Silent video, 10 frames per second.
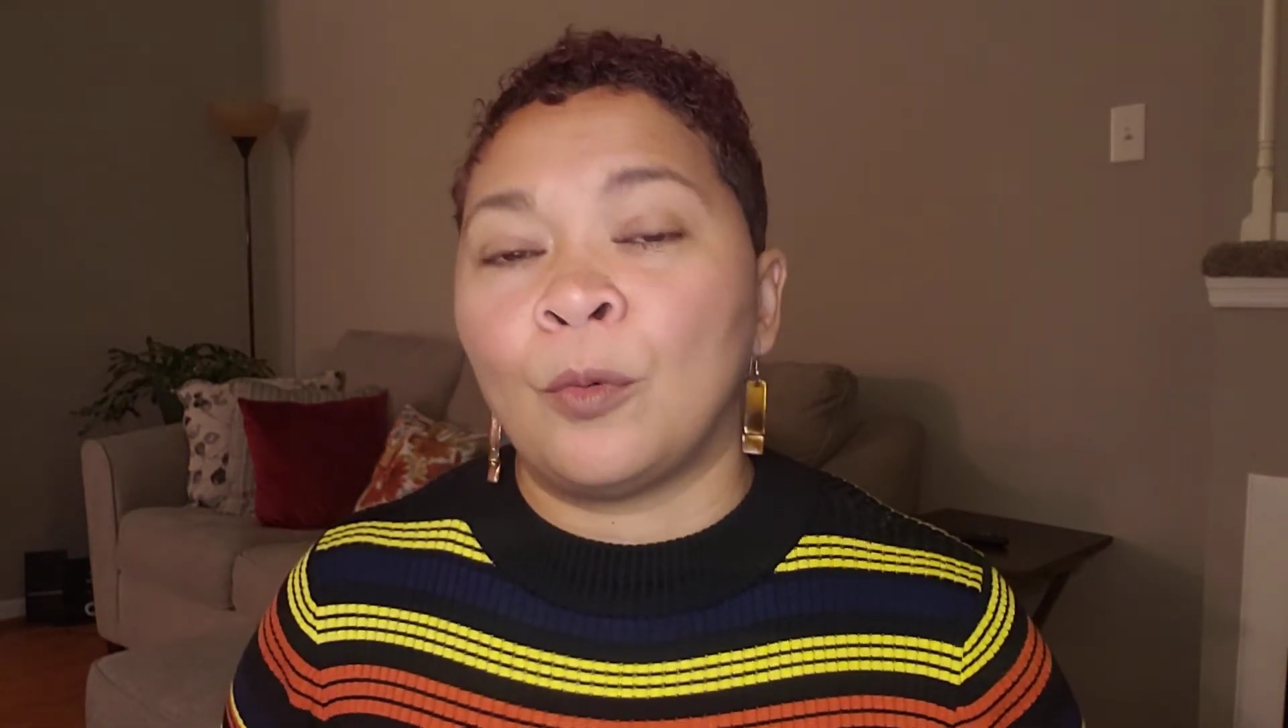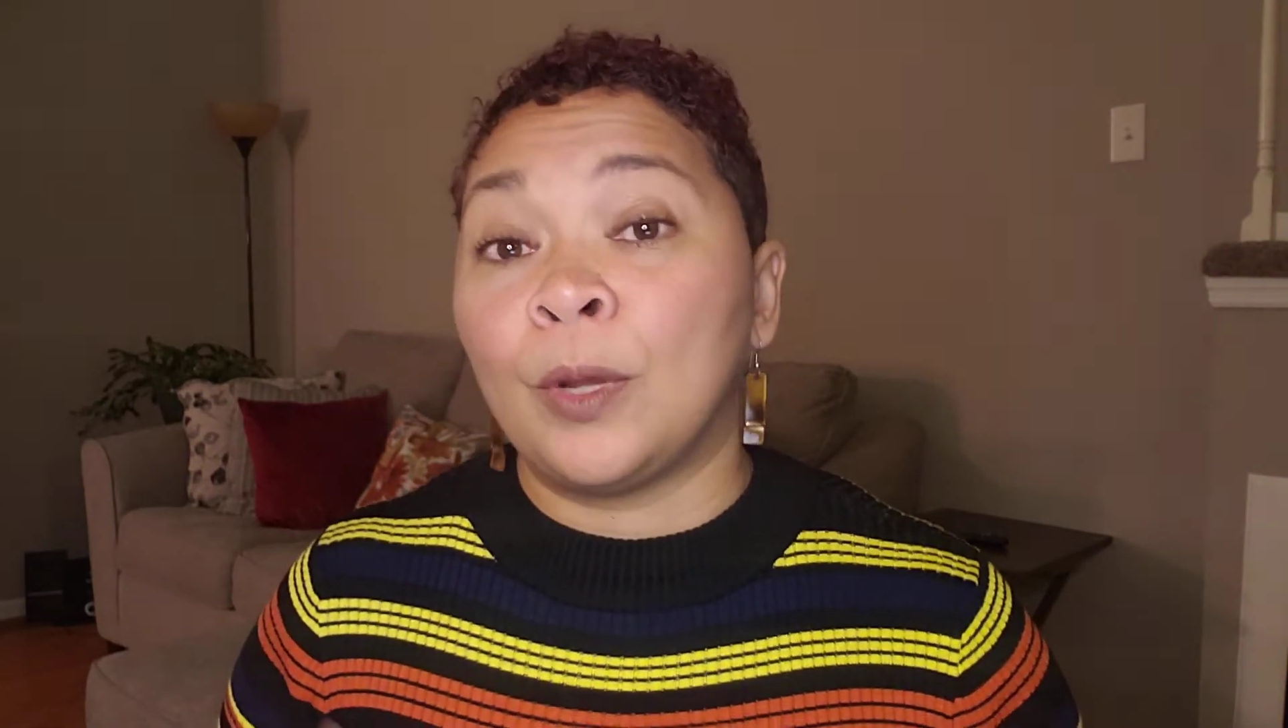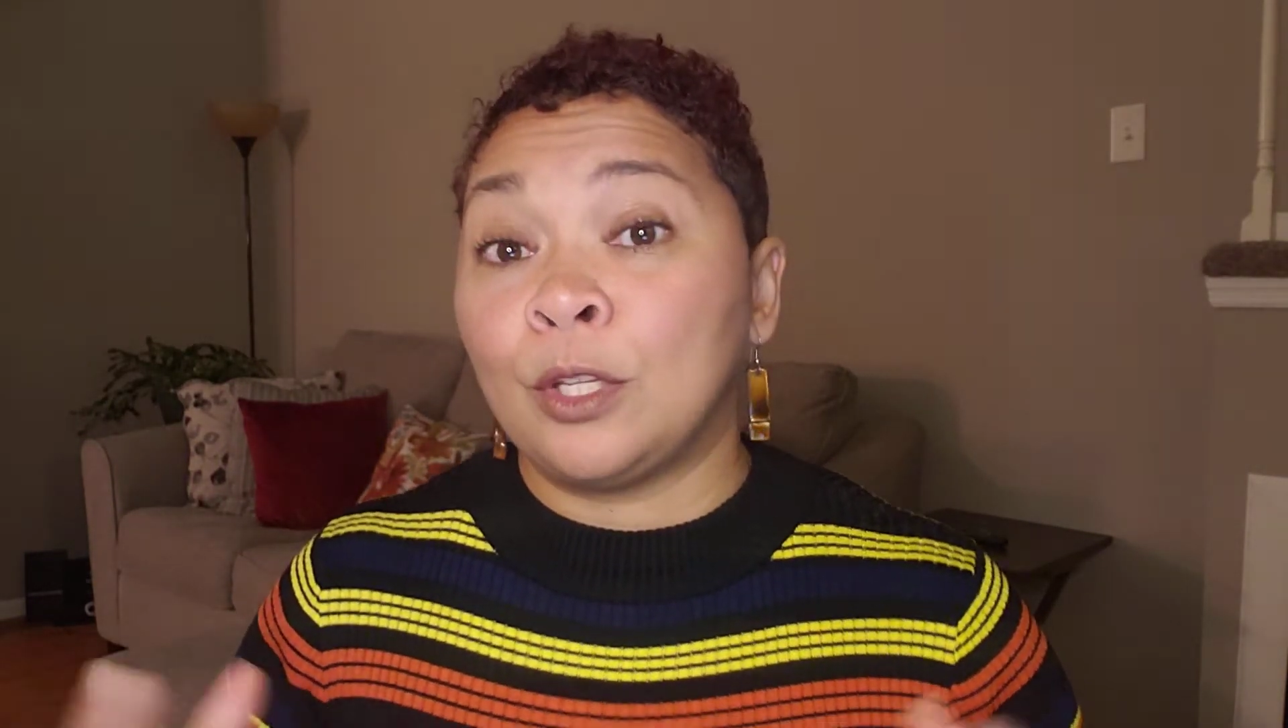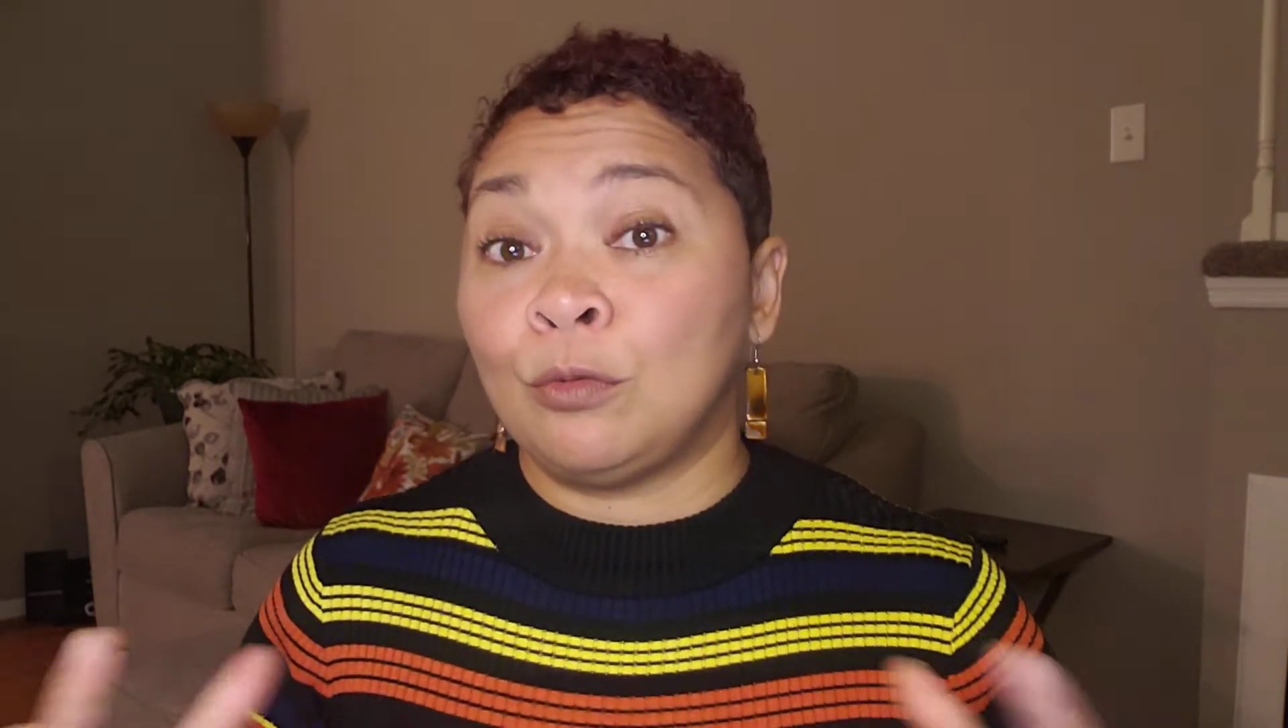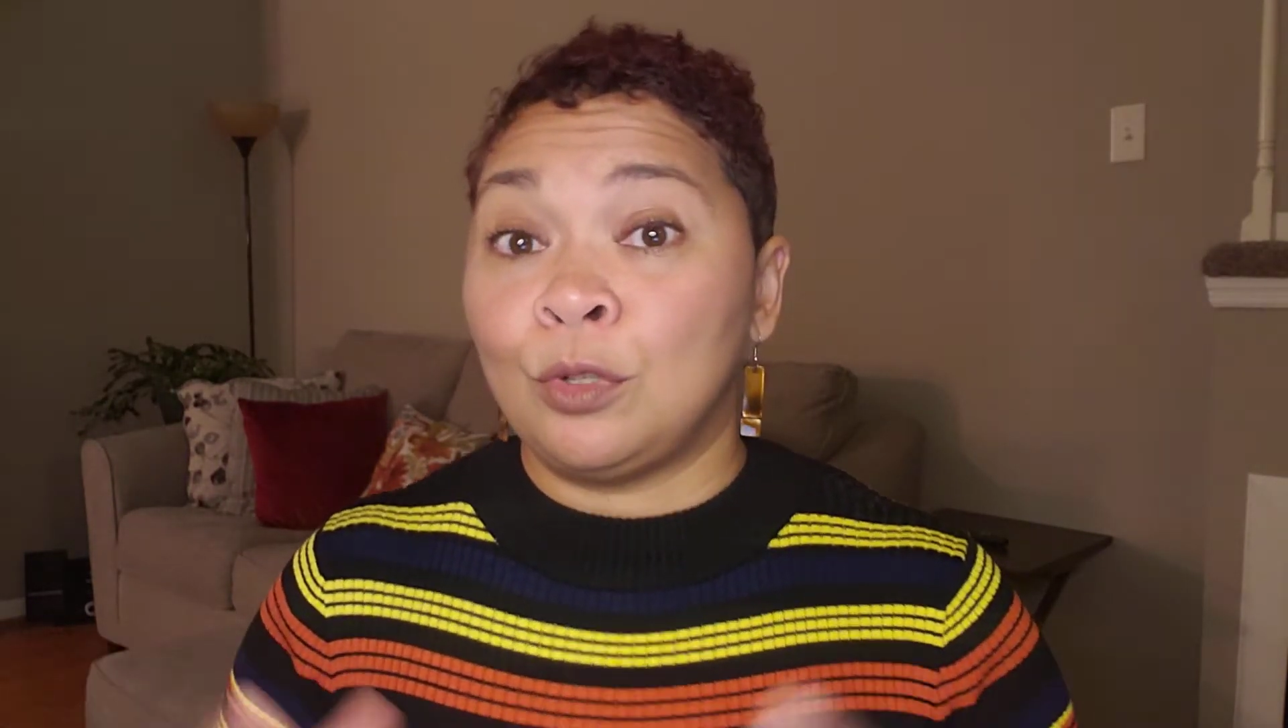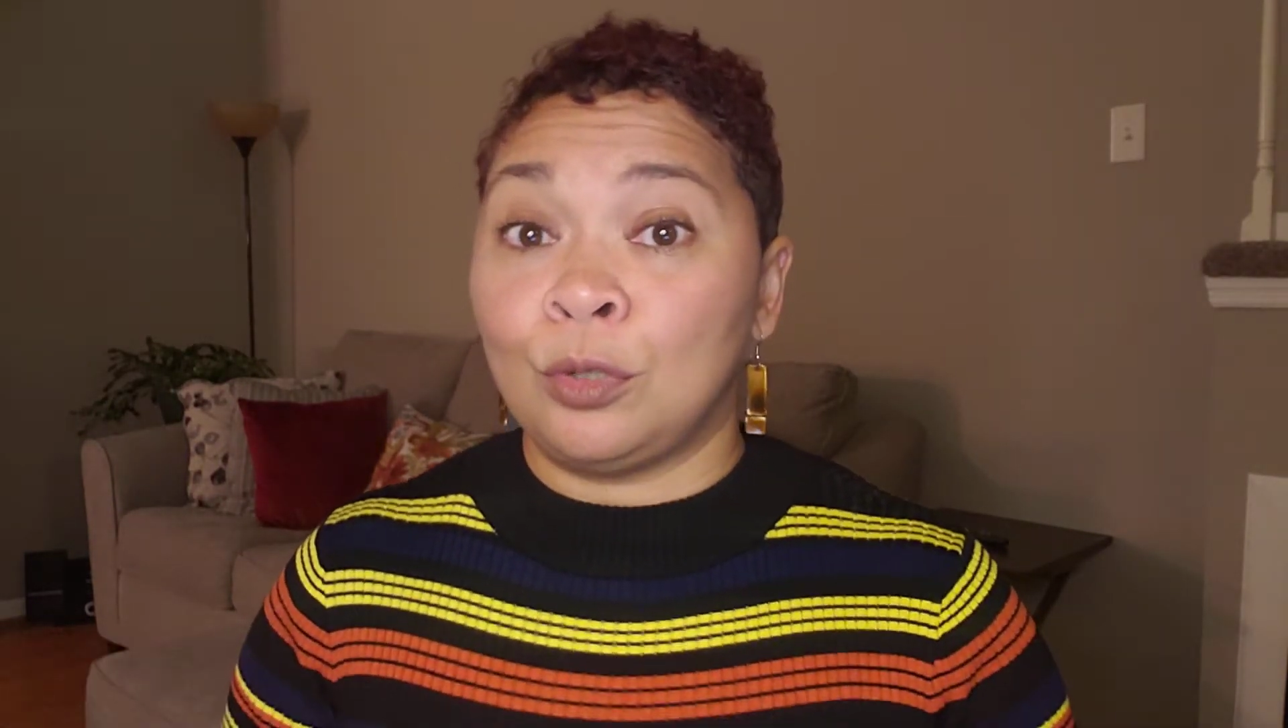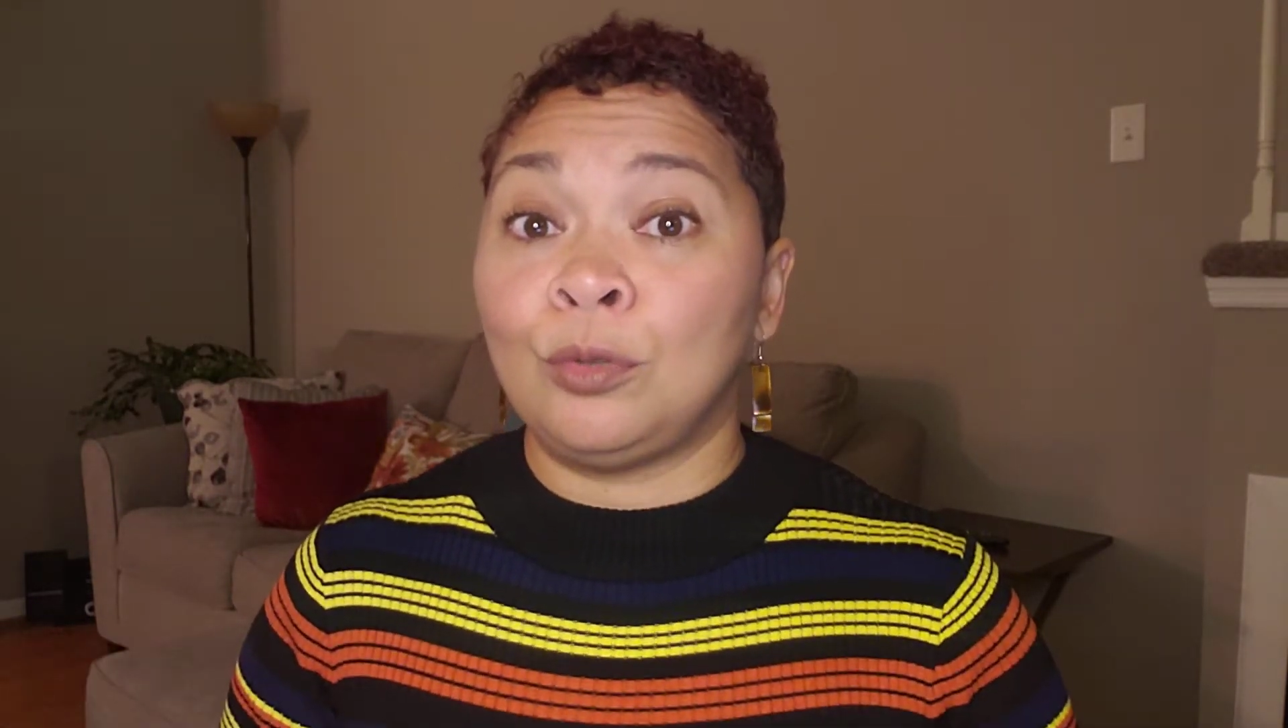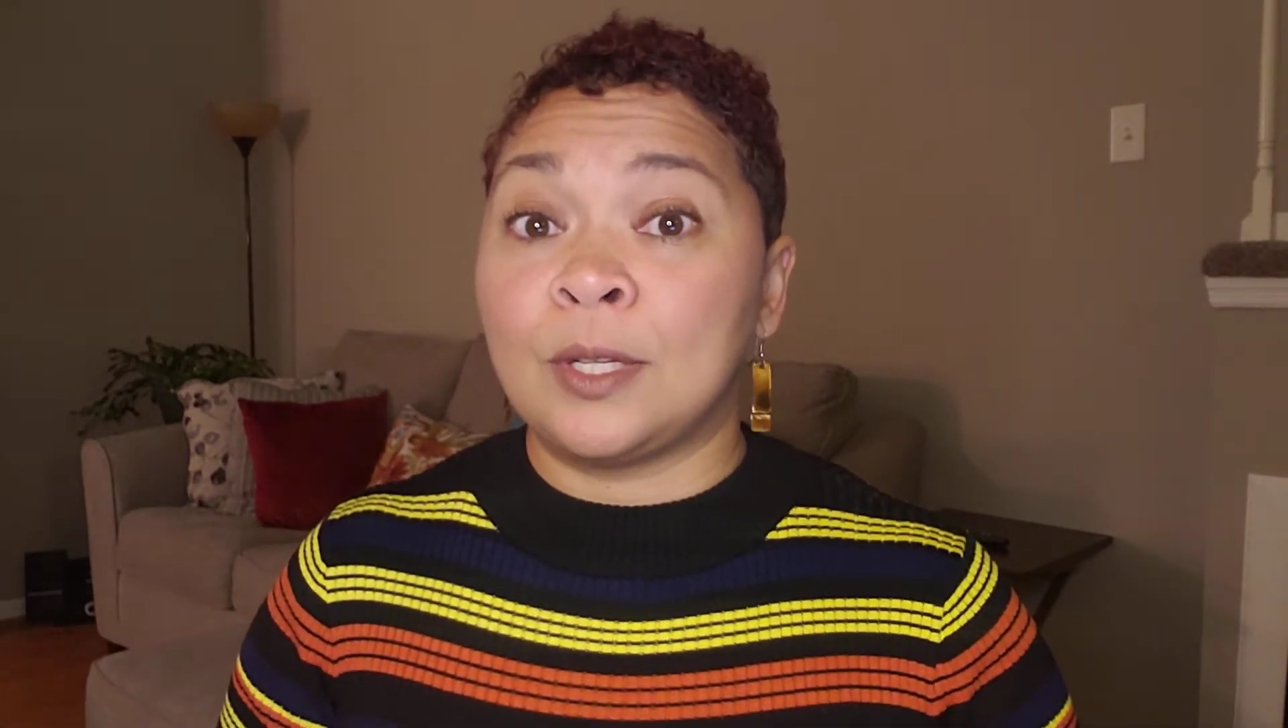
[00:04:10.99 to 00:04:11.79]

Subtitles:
when you do